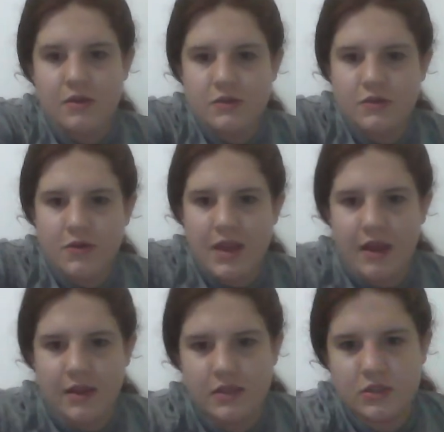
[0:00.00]
So yeah,
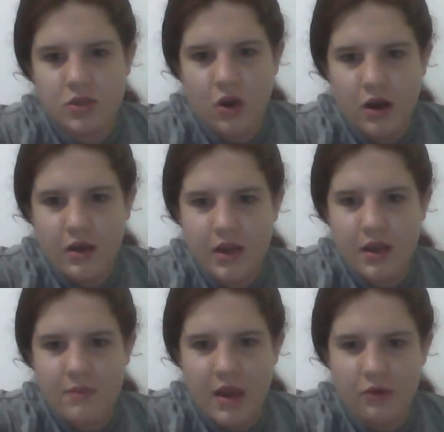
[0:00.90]
let's talk
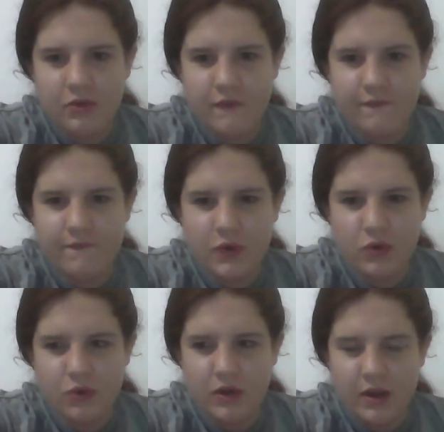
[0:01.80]
about the
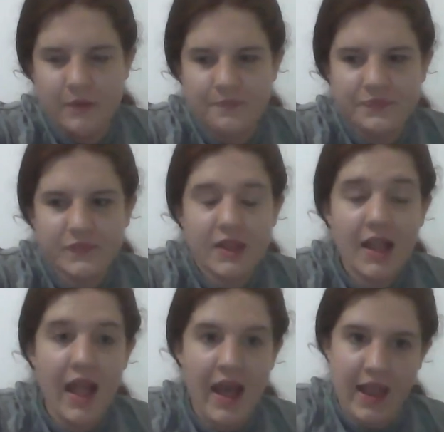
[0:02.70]
food.
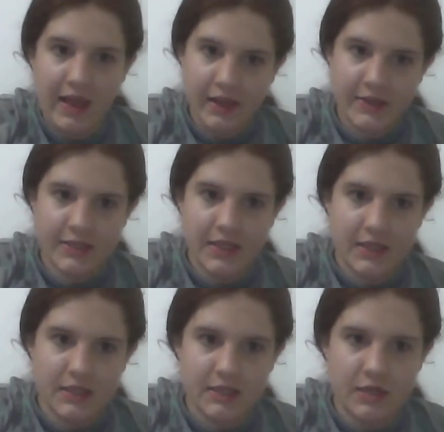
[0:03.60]
I like to
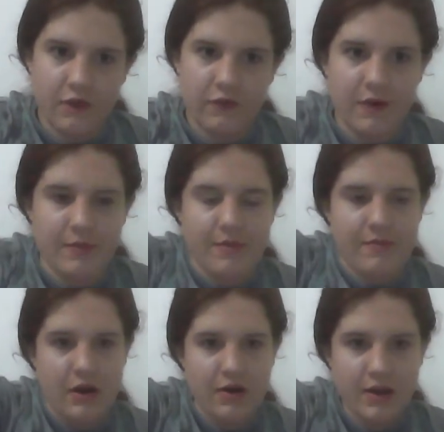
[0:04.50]
eat stuff from
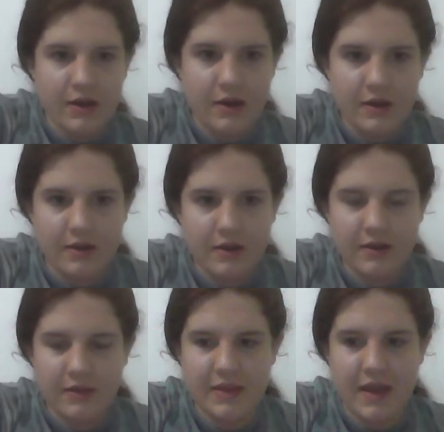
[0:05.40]
America
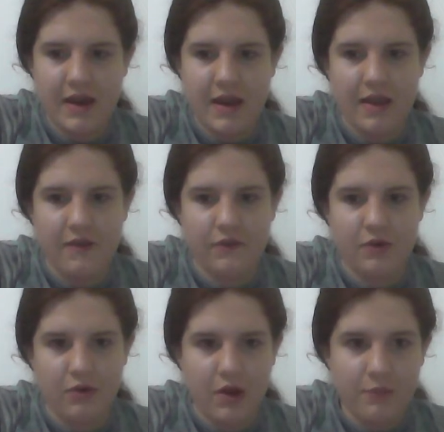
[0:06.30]
that I've
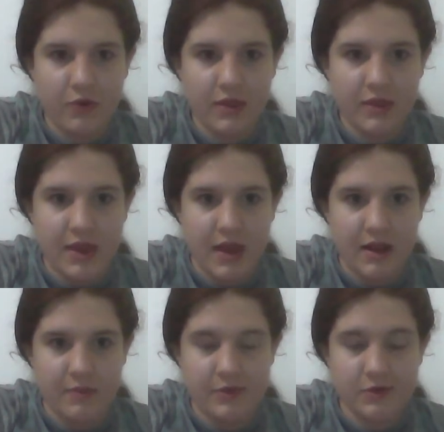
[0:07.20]
grown up with, that
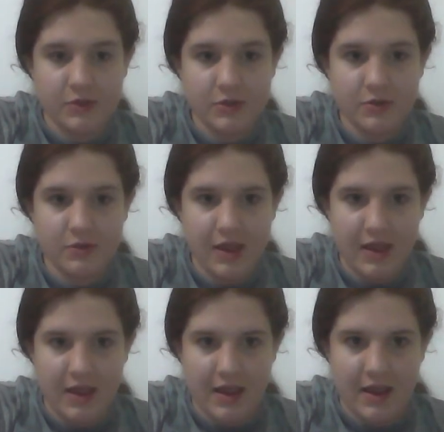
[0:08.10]
I'm used to,
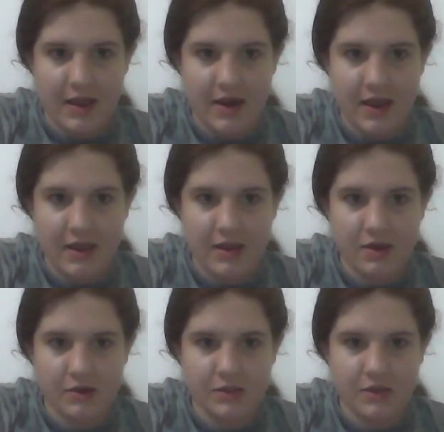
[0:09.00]
and I
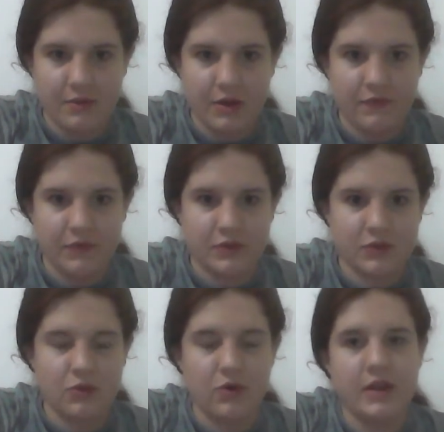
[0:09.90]
hear some of the
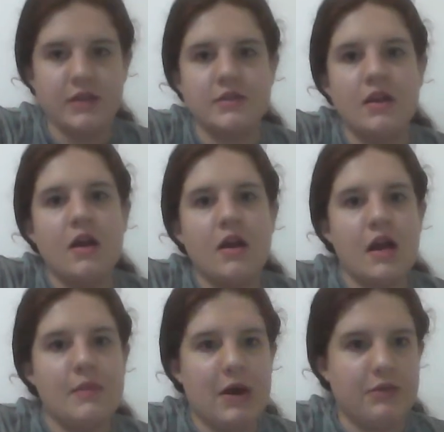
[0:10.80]
stories
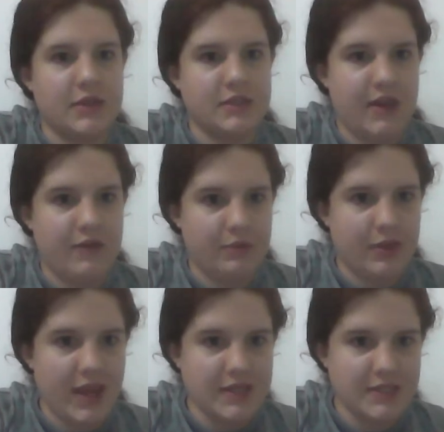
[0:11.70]
about things having
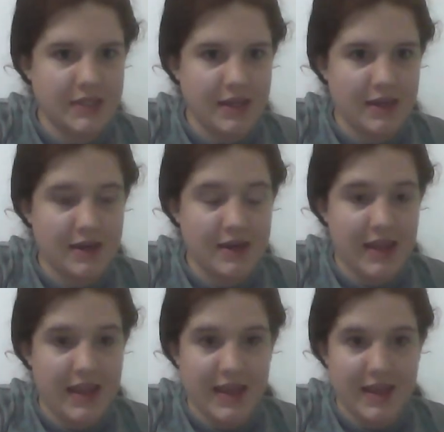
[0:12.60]
plastic in it,
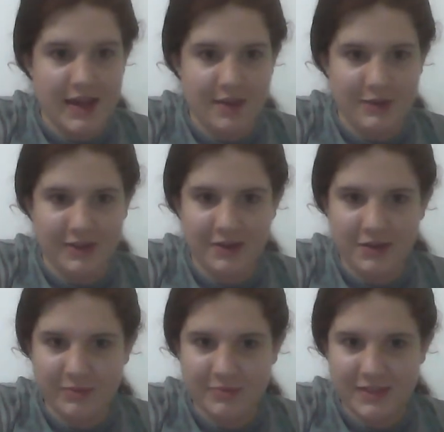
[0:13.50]
and I'm a
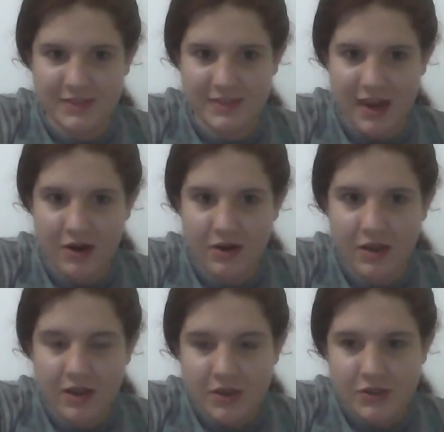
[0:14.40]
little scared,
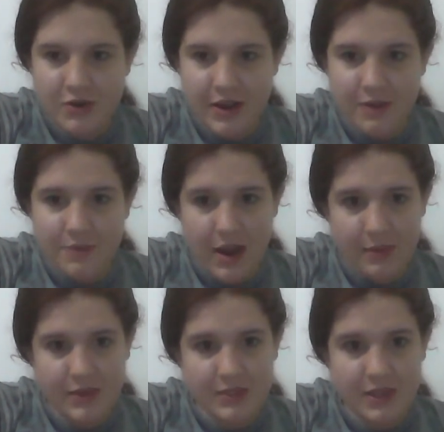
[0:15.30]
so I could
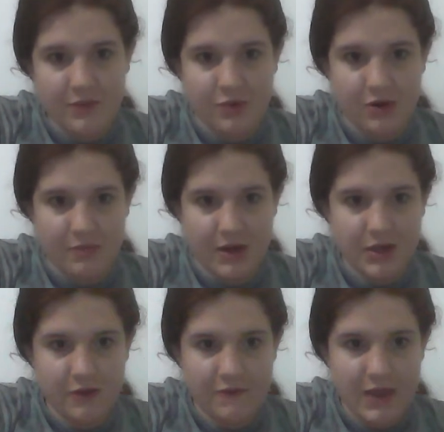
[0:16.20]
probably save more
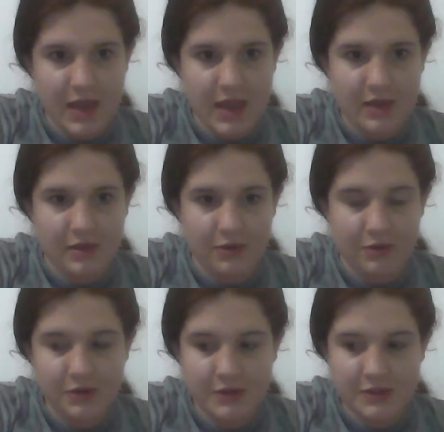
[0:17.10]
money if I ate
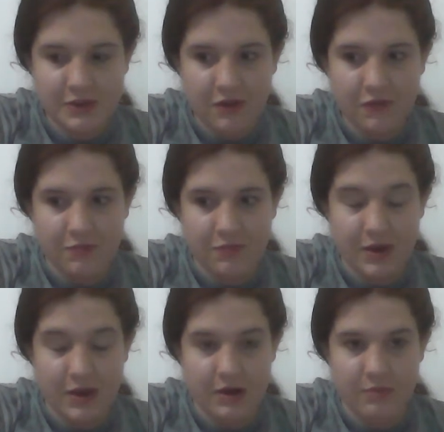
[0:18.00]
local stuff,
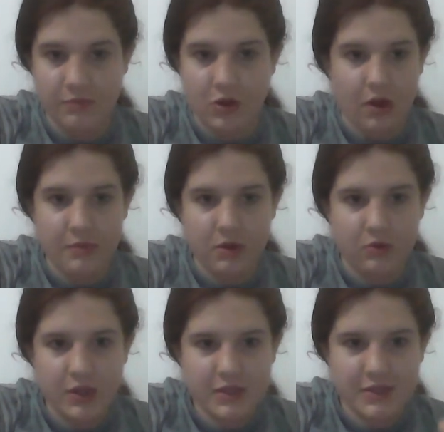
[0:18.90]
but call me a
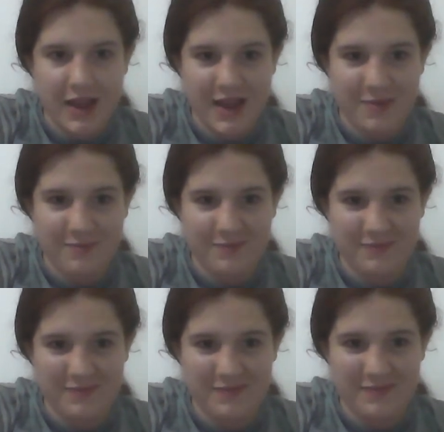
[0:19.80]
wuss, I'm
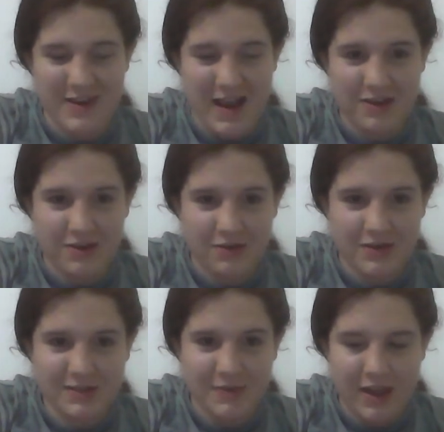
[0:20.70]
not gonna
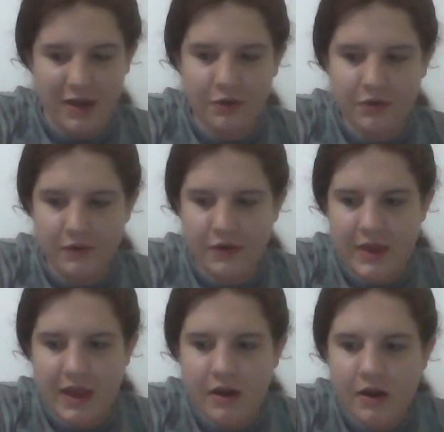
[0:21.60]
risk my health over
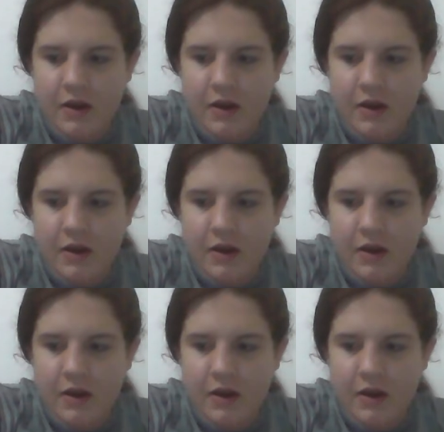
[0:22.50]
that.